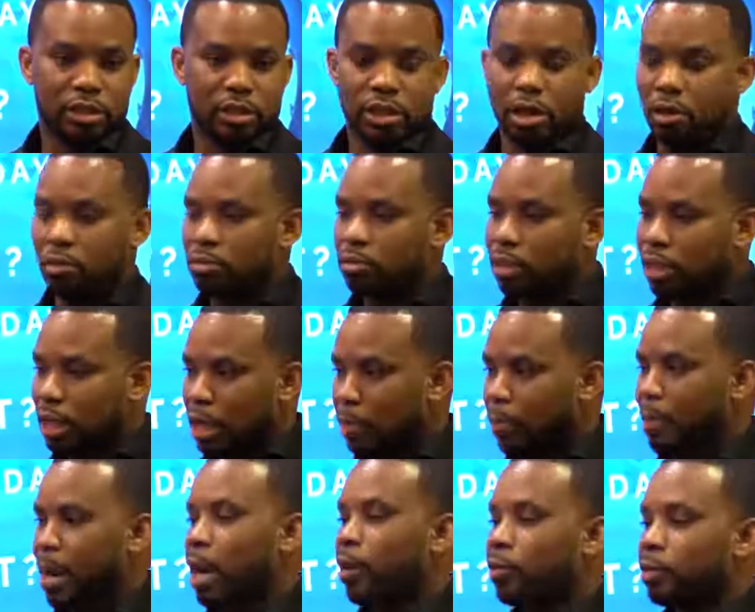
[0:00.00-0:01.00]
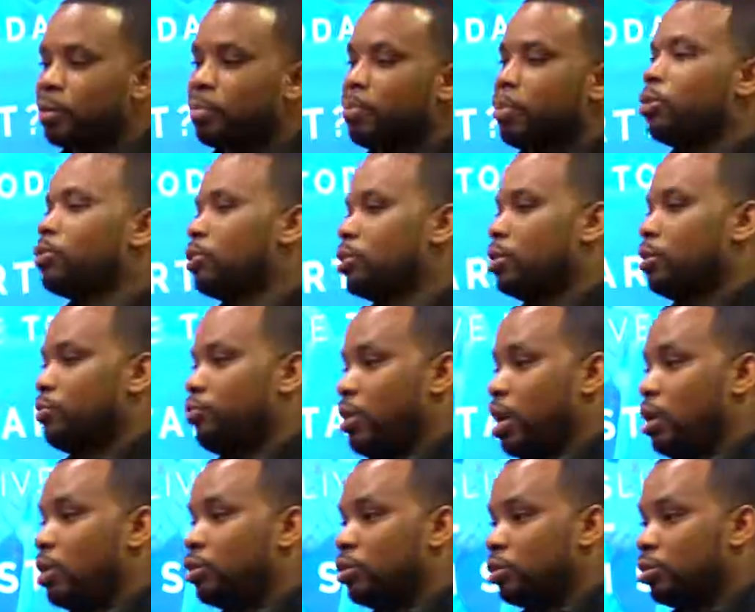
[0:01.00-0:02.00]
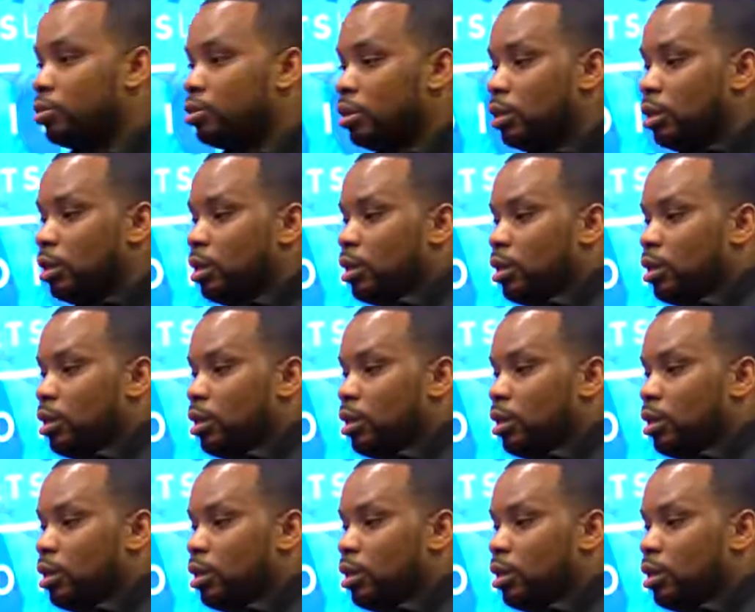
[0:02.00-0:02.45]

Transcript: So get back with the person who invited you